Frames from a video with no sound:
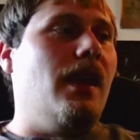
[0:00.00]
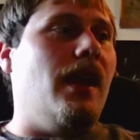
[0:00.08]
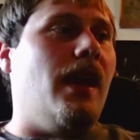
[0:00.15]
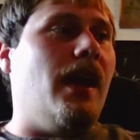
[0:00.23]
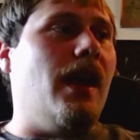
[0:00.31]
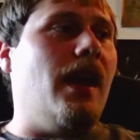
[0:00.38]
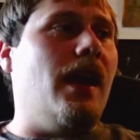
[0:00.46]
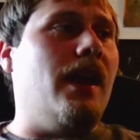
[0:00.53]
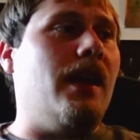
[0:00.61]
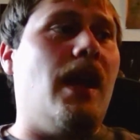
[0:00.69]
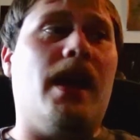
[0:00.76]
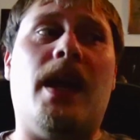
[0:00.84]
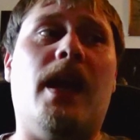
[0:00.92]
And
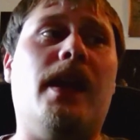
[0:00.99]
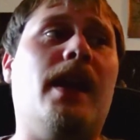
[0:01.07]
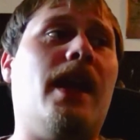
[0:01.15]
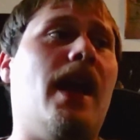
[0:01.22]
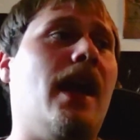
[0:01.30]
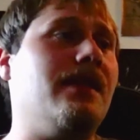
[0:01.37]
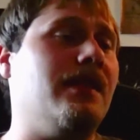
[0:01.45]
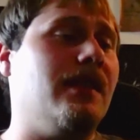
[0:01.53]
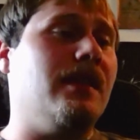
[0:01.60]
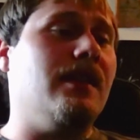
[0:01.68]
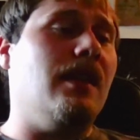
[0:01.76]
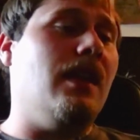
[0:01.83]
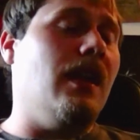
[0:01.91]
again, it
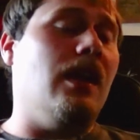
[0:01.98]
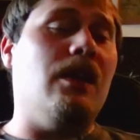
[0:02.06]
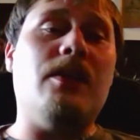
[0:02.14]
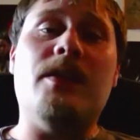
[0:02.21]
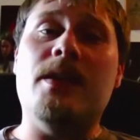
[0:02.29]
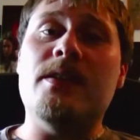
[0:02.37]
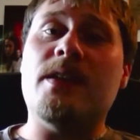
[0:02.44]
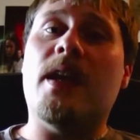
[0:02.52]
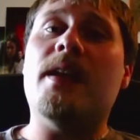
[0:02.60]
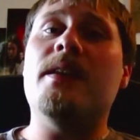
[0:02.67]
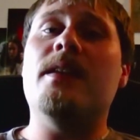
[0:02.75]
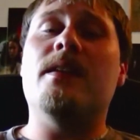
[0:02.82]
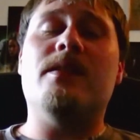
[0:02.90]
hasn't, uh, these
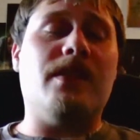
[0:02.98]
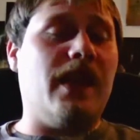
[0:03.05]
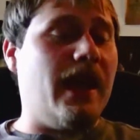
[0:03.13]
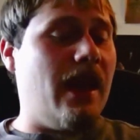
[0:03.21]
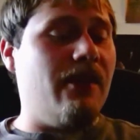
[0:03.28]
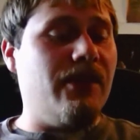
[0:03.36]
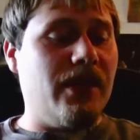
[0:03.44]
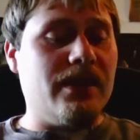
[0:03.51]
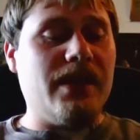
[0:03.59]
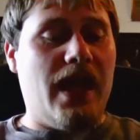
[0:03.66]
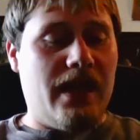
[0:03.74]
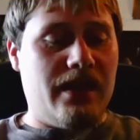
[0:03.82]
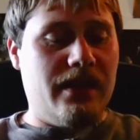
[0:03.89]
ideas, they haven't
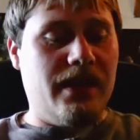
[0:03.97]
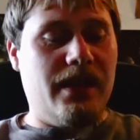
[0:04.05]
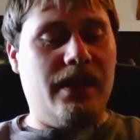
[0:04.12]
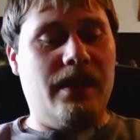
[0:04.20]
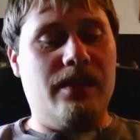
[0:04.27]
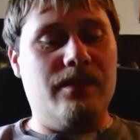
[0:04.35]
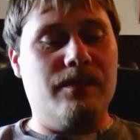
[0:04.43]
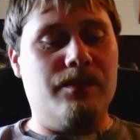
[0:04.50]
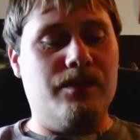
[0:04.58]
exactly,